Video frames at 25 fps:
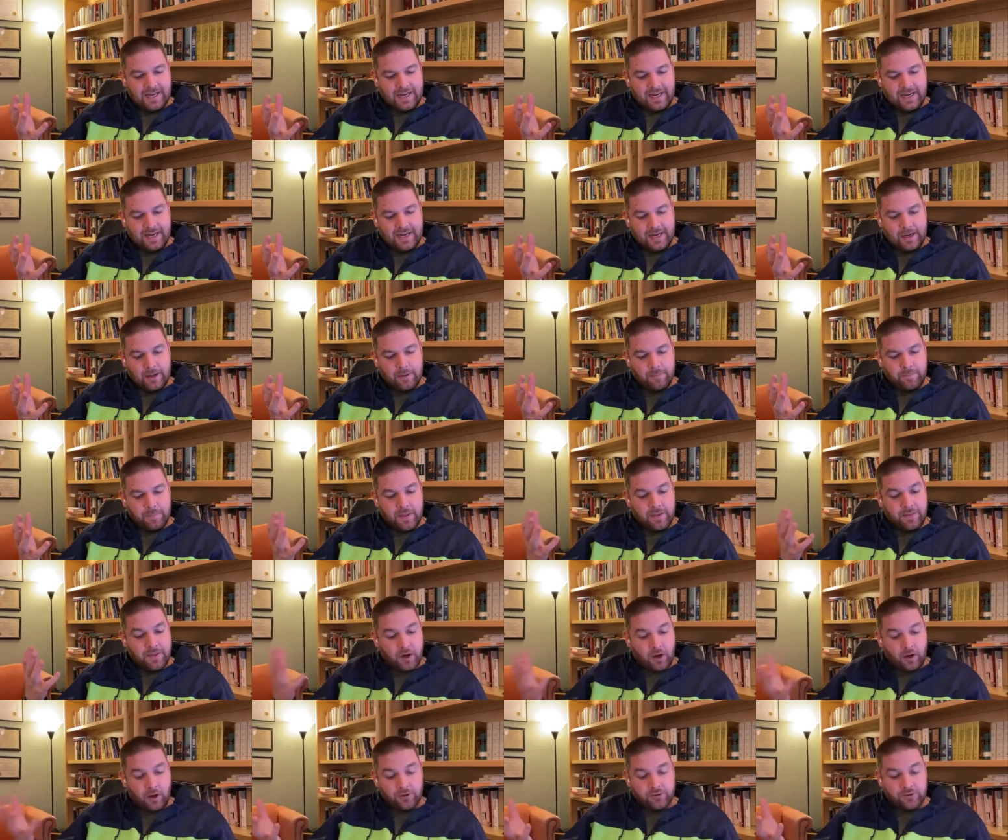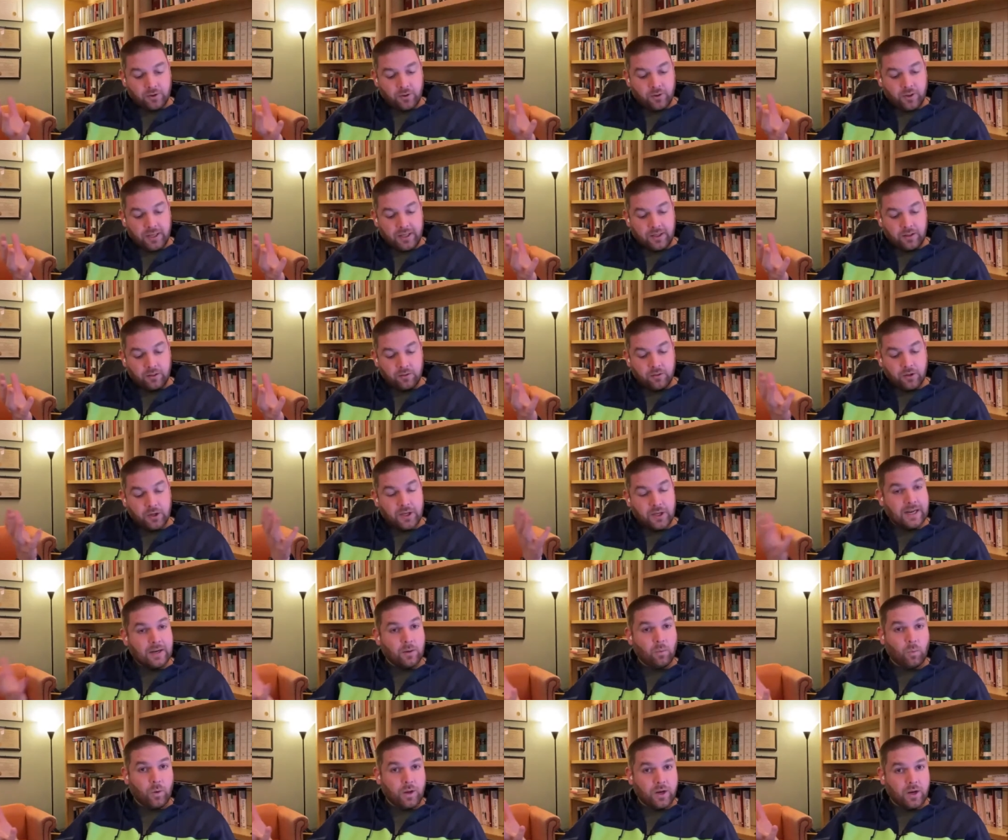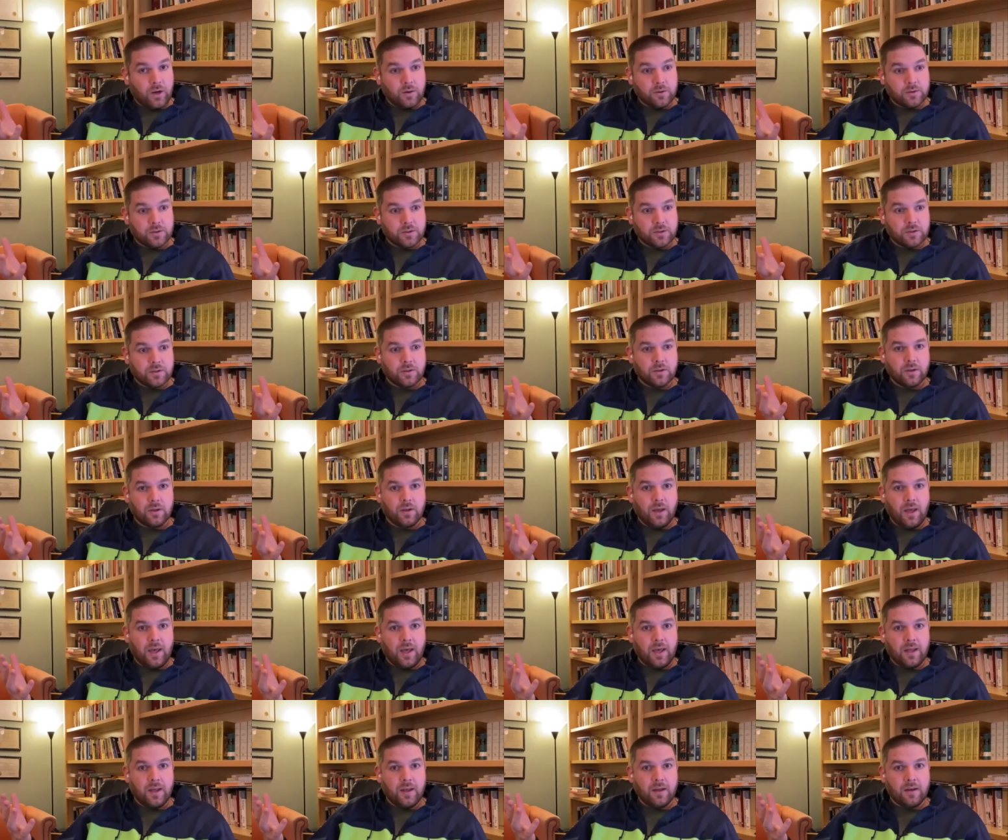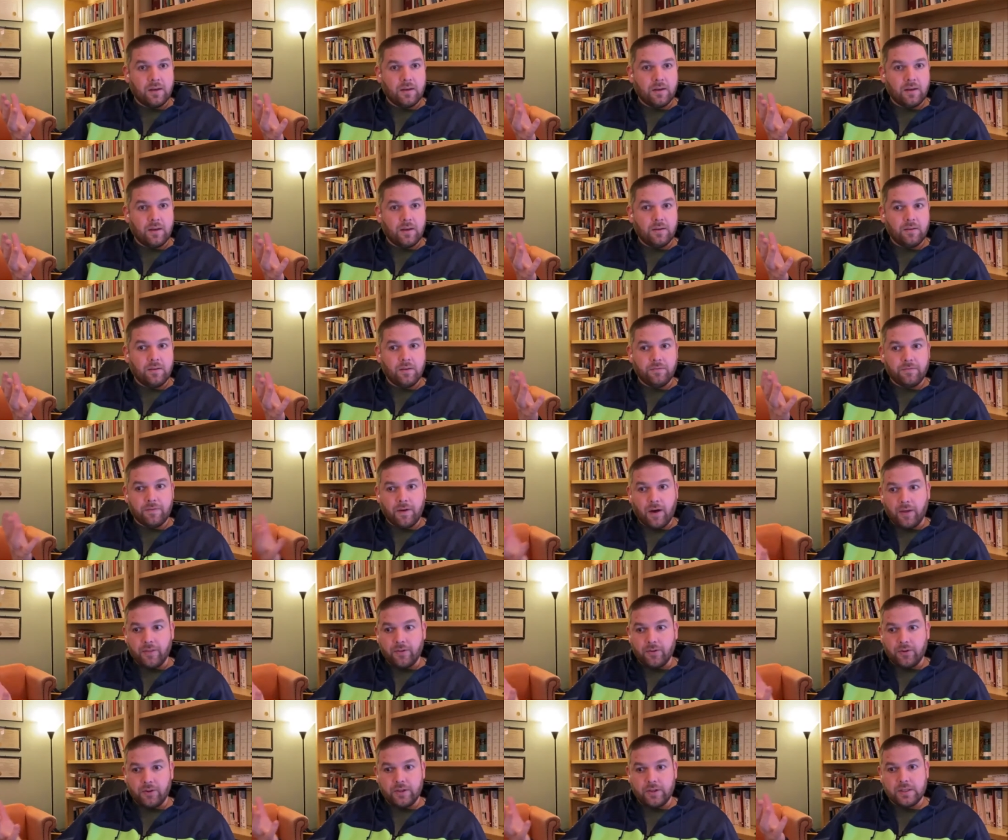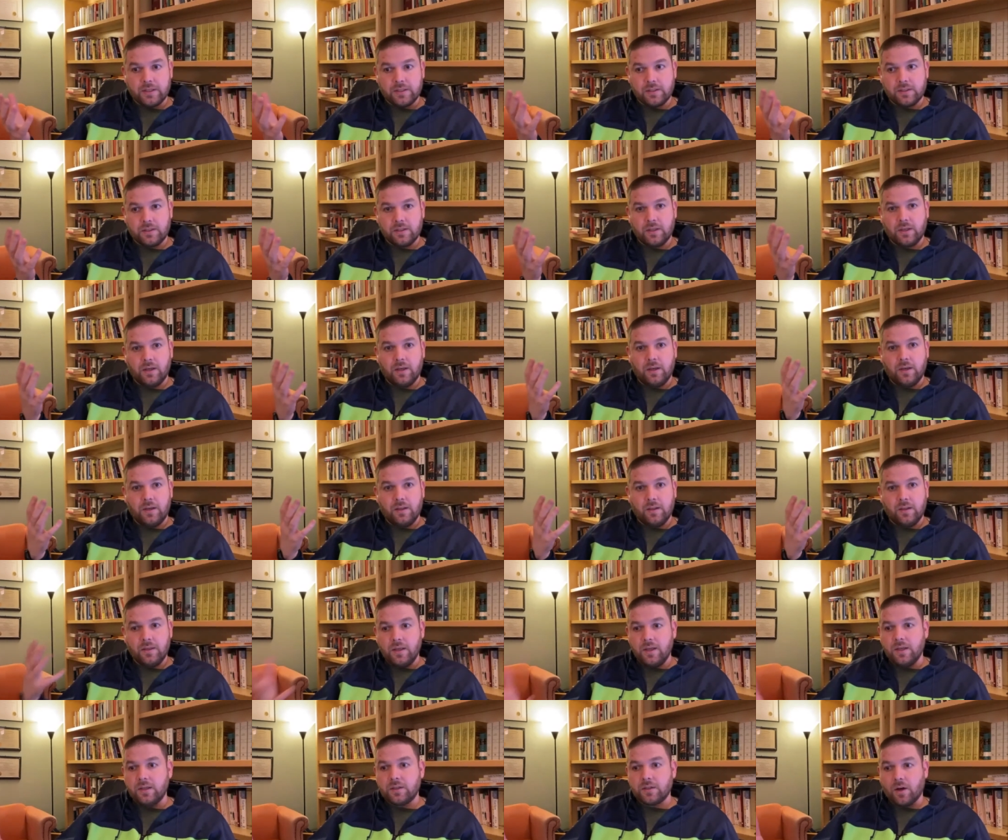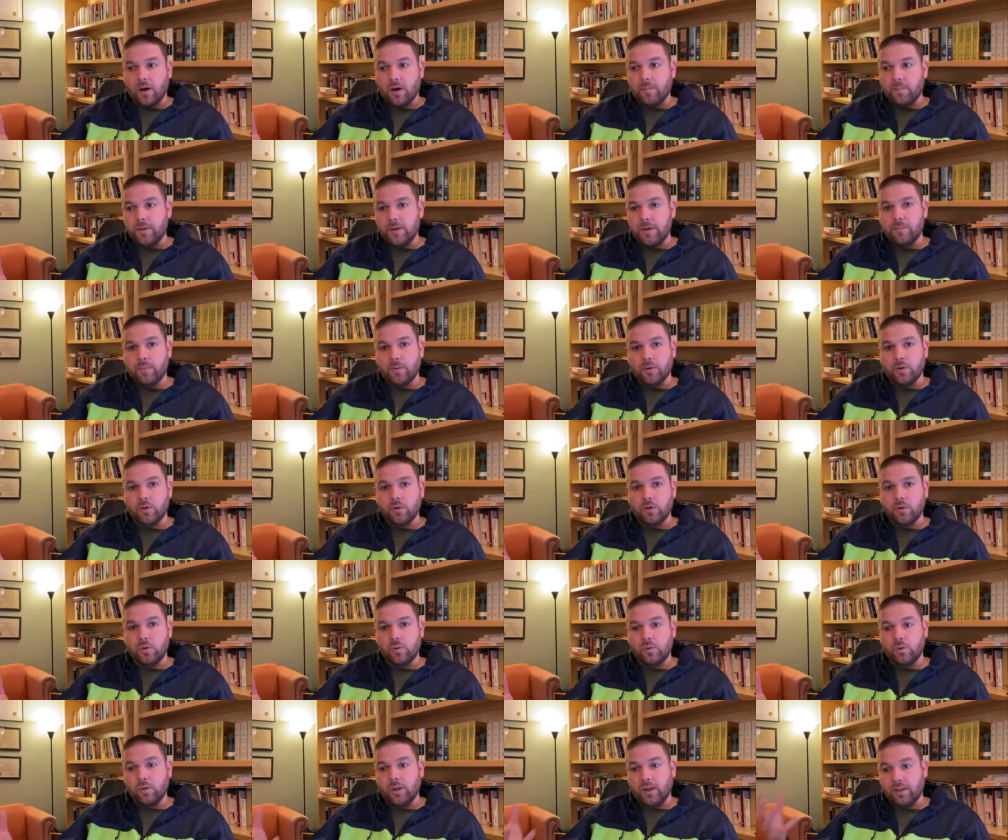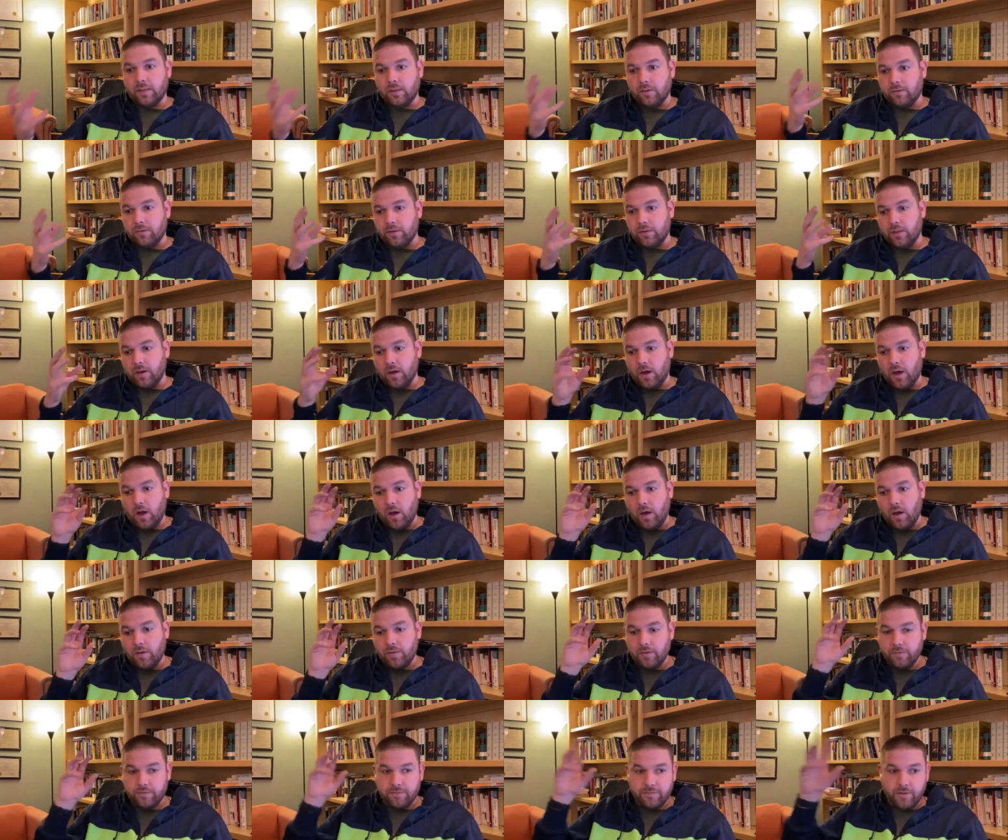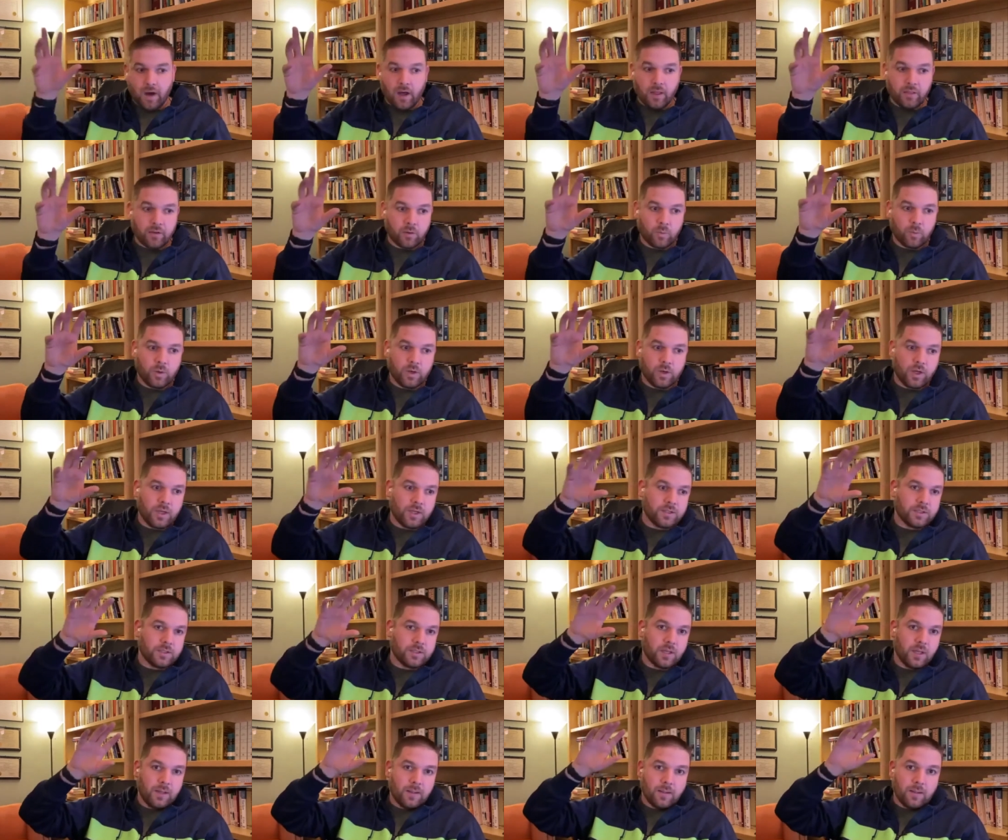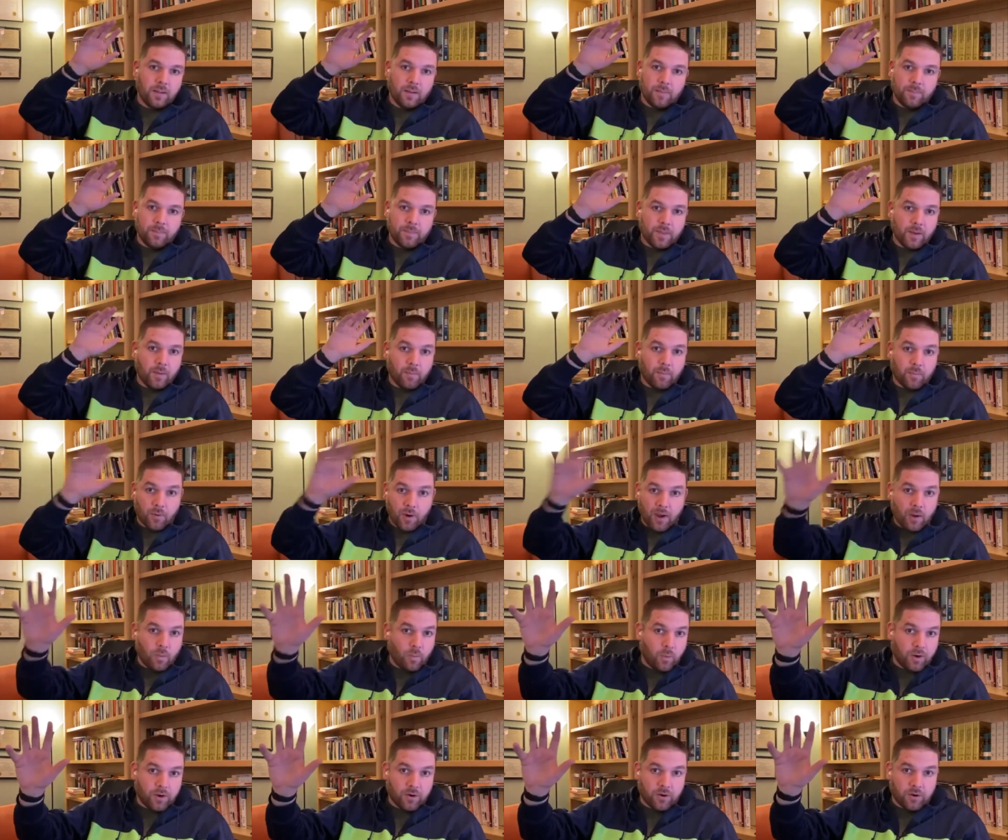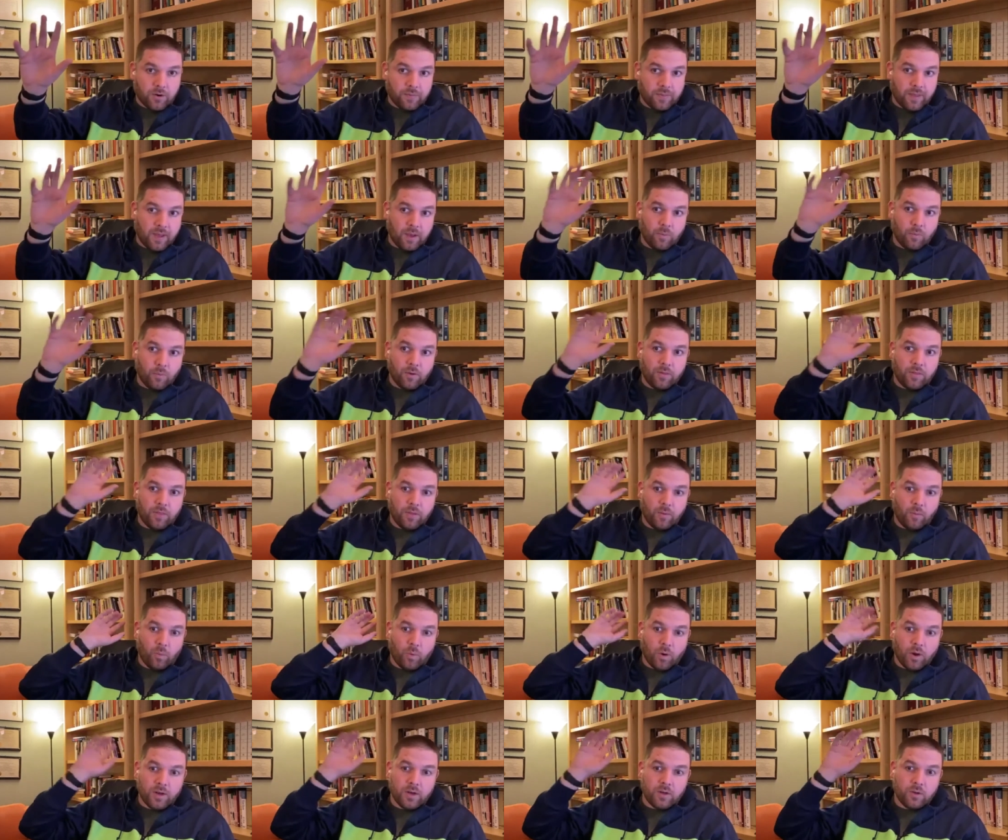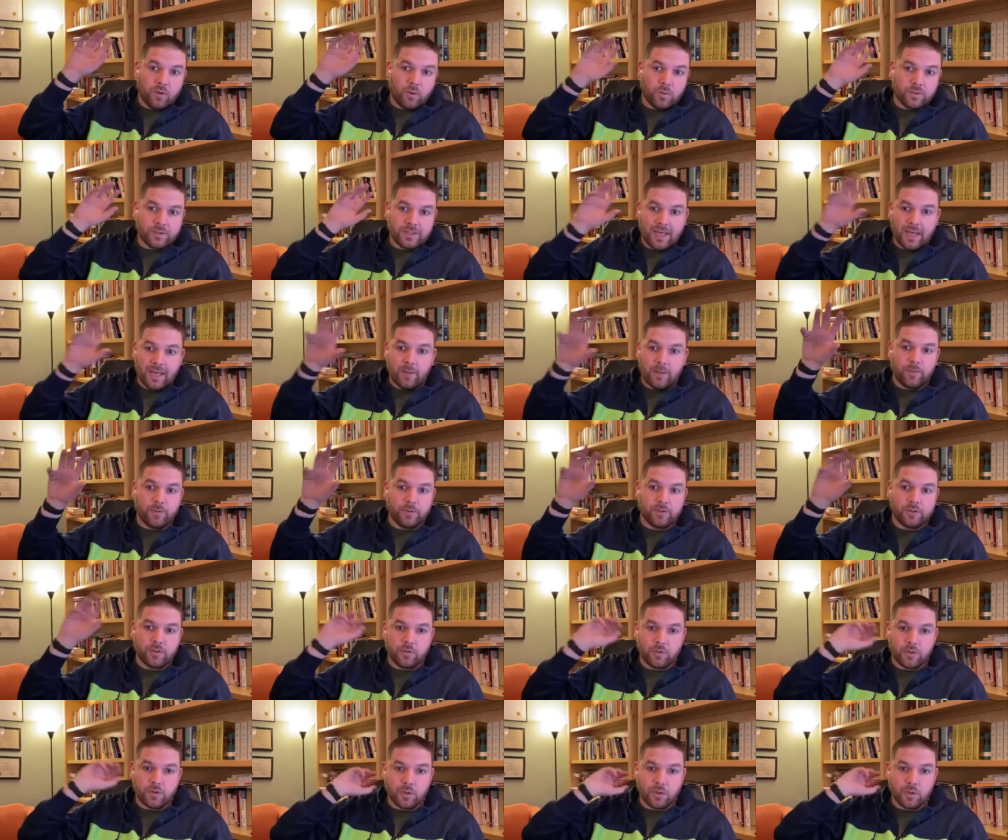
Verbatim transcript: Um, and then also like looking at widows and the fatherless. These are people who like the, the, the father was the breadwinner. They were the one who was able to